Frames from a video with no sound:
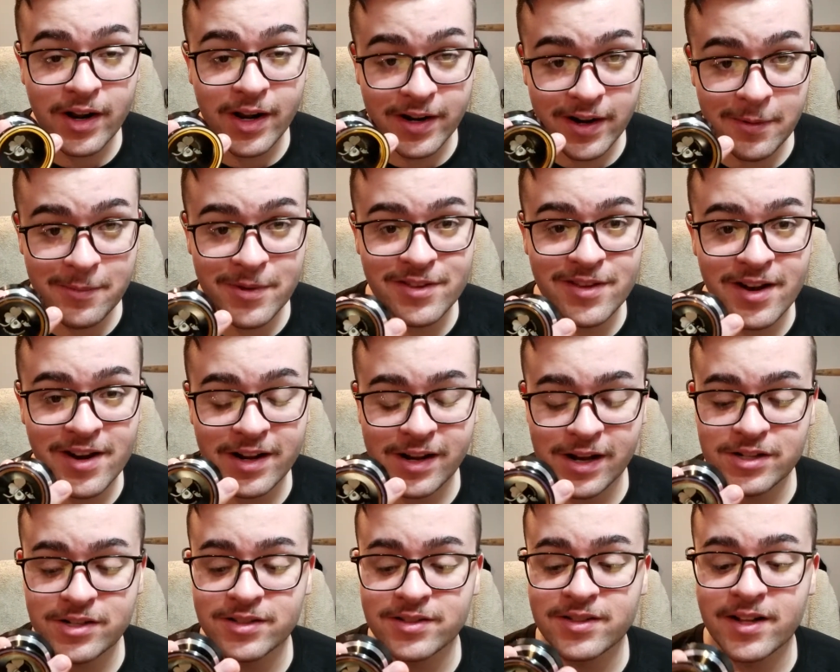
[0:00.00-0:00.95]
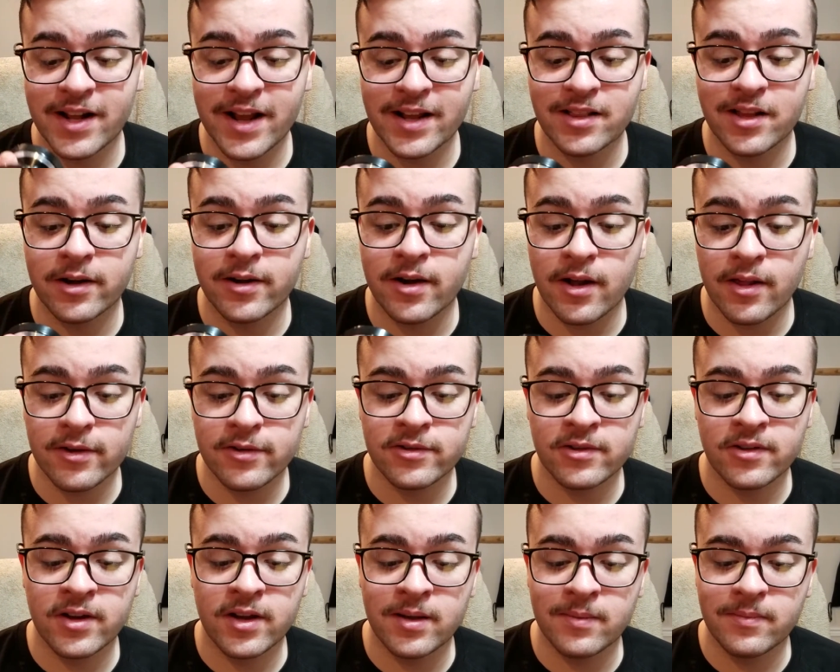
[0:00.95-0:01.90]
saw it on Amazon, and I just liked the
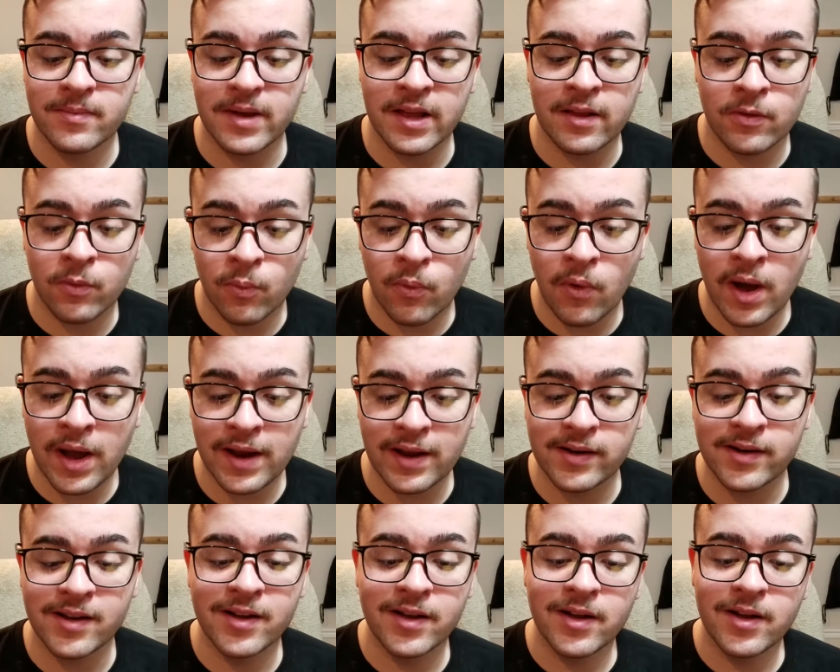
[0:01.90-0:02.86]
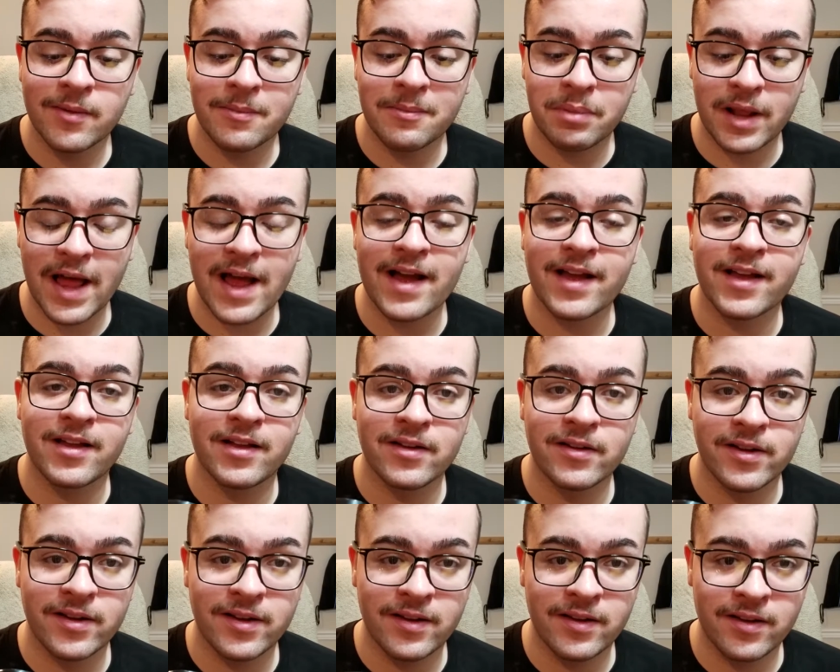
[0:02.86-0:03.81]
color scheme. It's white,
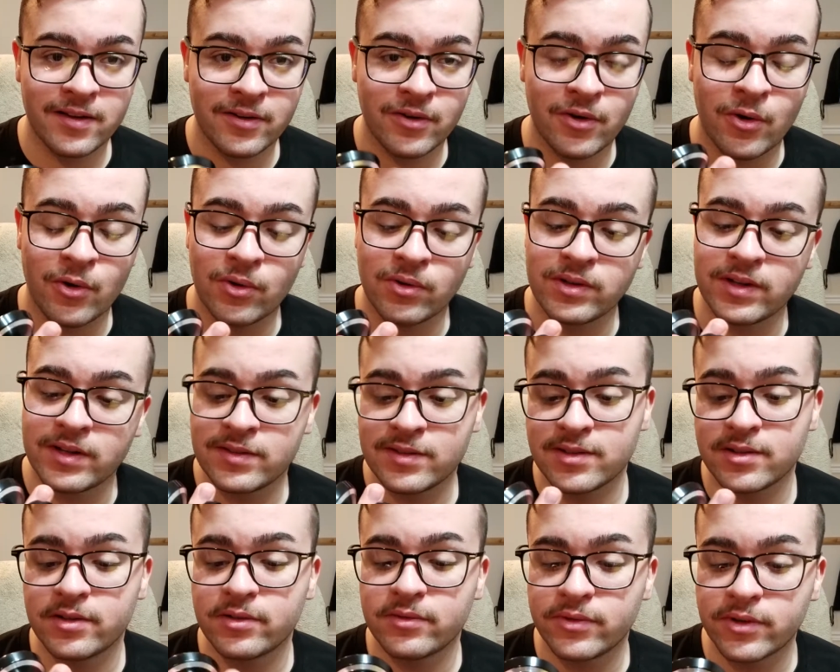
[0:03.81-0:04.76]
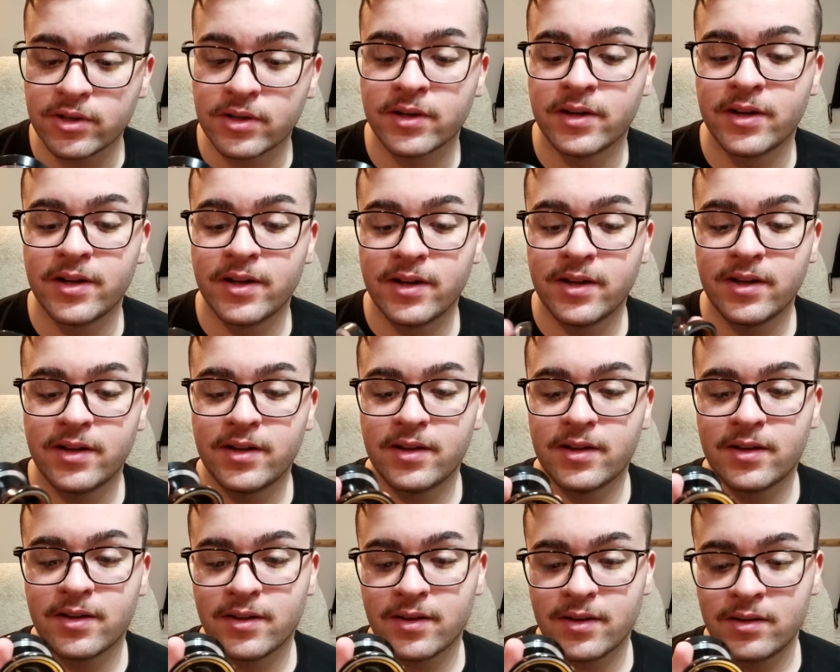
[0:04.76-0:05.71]
black, gold, and silver.
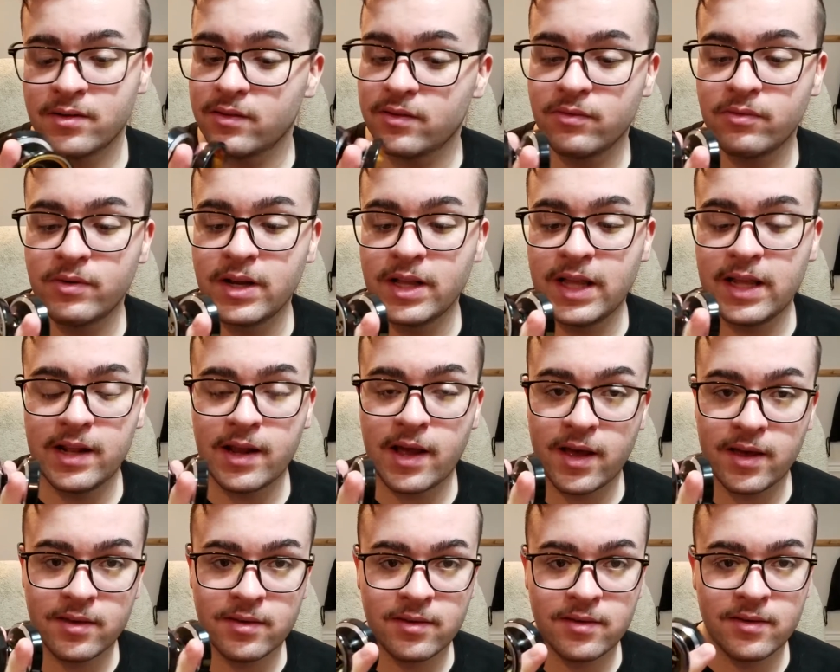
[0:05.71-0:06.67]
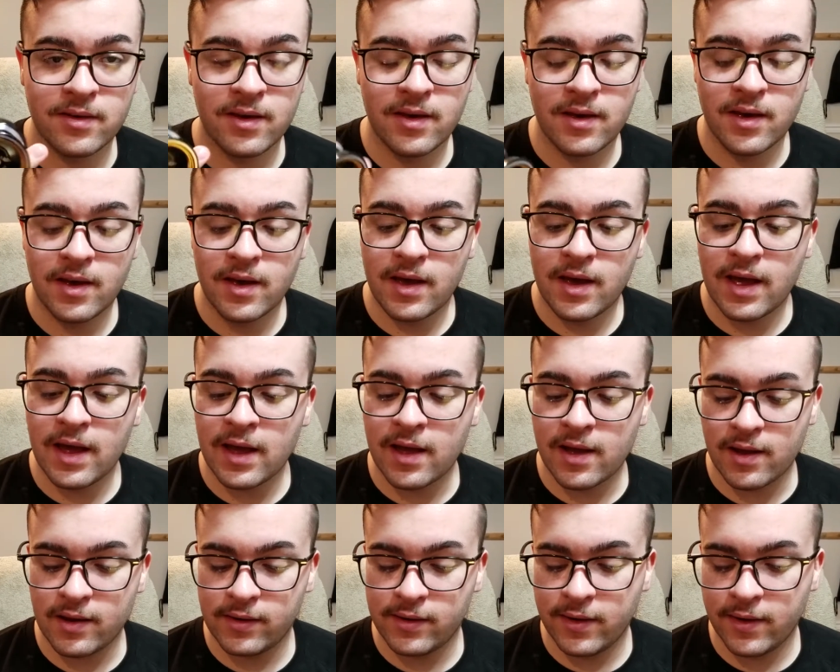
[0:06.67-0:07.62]
It's really nice.
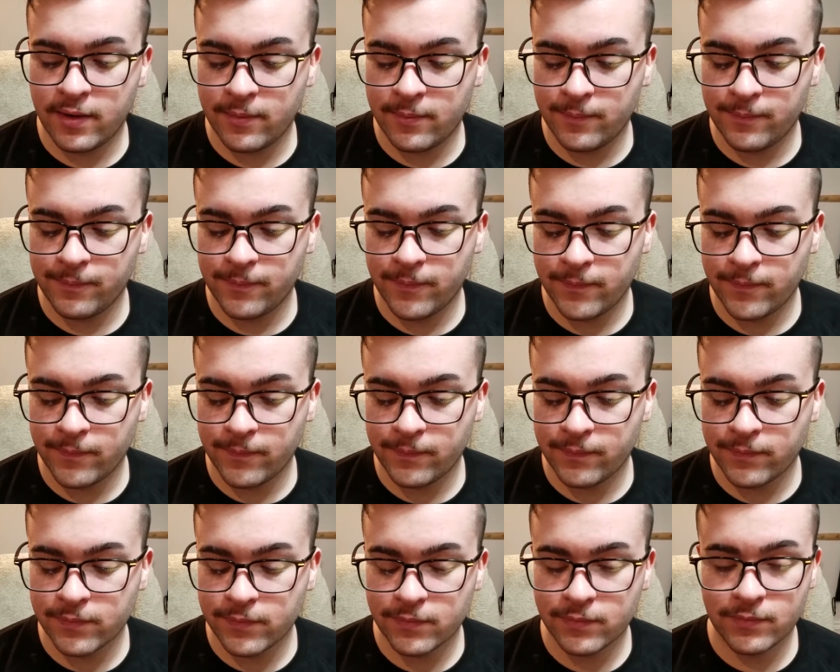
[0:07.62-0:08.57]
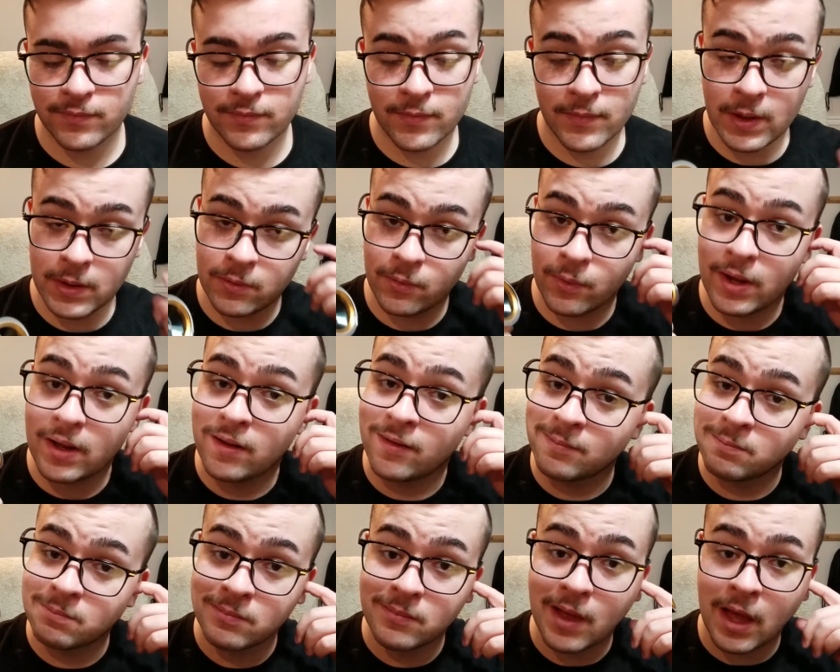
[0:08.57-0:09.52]
And
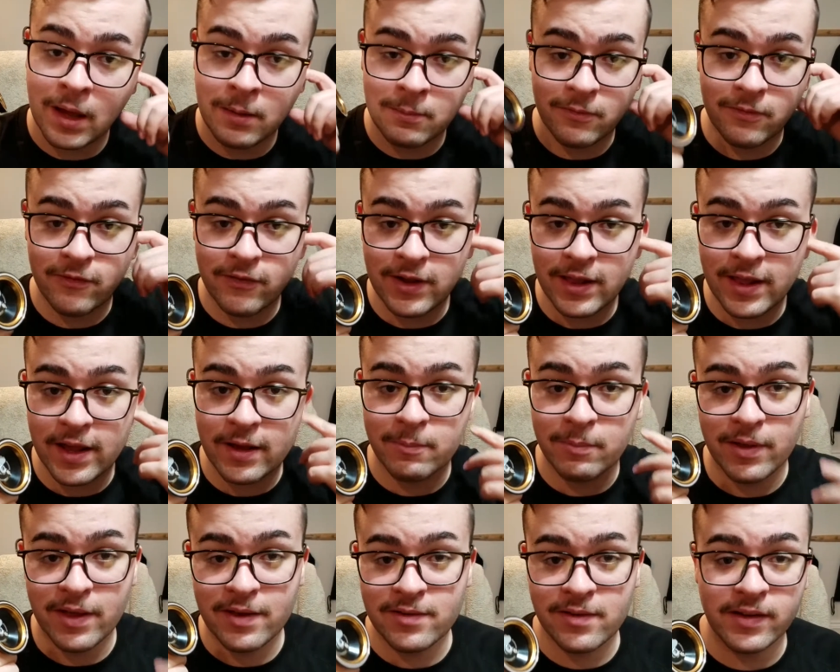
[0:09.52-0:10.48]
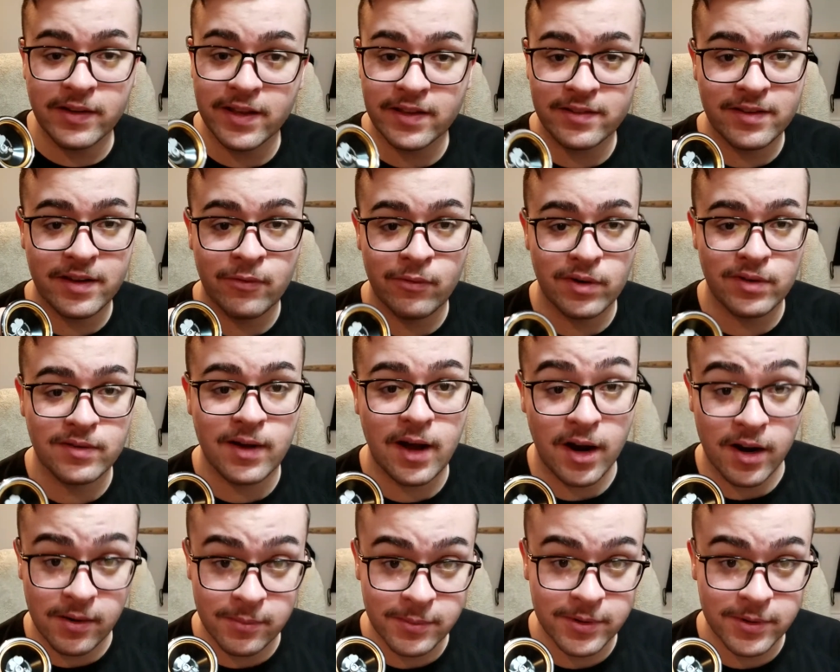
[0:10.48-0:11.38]
well, I feel like placing this in